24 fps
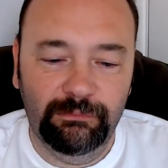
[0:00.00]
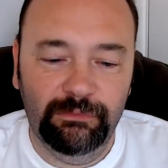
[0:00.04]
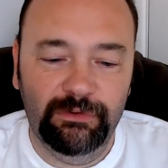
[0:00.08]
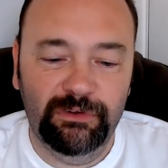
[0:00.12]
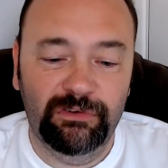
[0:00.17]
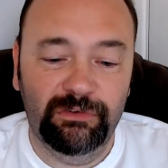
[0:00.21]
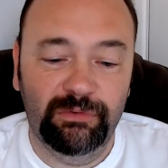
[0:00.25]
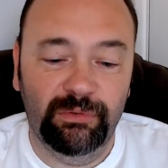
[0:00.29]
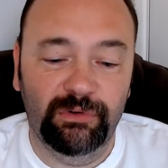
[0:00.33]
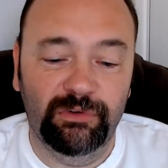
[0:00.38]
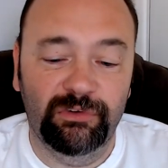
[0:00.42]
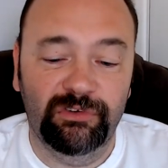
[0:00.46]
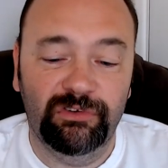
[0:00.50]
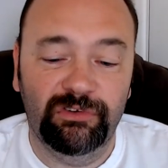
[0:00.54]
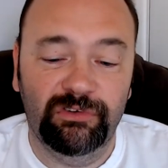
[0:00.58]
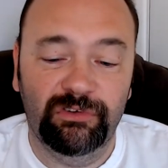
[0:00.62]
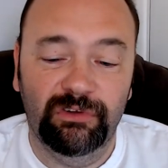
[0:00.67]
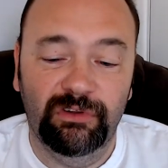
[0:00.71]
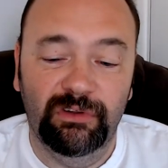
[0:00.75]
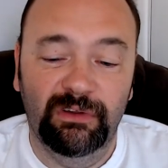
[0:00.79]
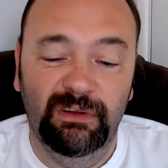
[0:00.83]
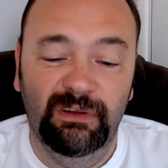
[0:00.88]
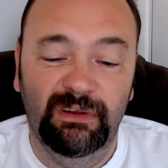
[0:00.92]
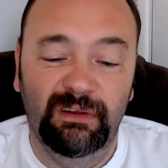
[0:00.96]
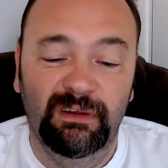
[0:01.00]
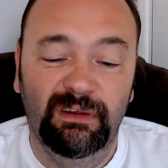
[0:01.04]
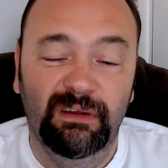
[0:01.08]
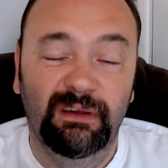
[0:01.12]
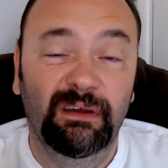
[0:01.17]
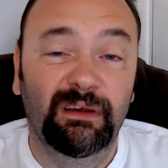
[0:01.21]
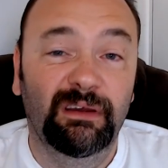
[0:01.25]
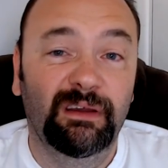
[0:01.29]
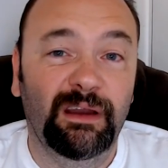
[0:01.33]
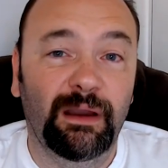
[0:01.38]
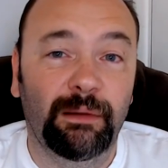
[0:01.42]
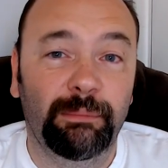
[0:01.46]
which was
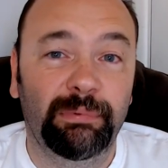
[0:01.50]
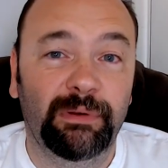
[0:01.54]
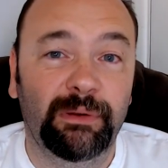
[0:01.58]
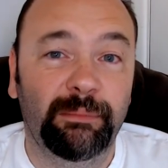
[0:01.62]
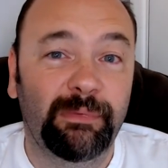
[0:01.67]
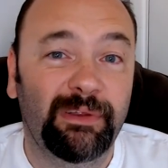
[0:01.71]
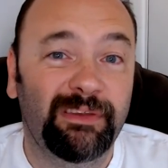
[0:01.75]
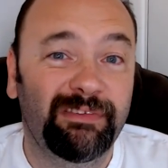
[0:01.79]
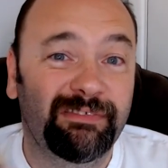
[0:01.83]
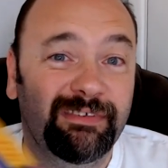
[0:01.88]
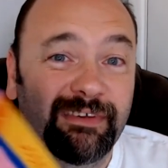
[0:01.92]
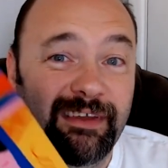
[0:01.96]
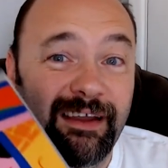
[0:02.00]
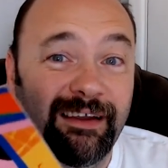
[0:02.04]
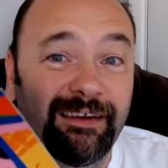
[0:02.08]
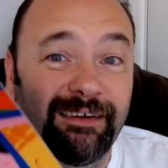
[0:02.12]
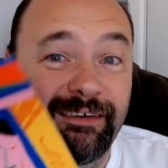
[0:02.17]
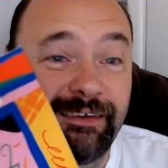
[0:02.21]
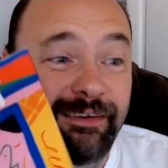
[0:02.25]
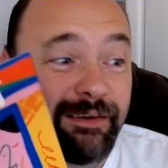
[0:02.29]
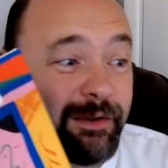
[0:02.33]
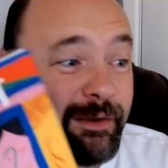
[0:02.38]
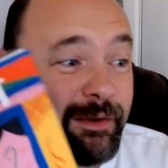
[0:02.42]
a couple of months ago,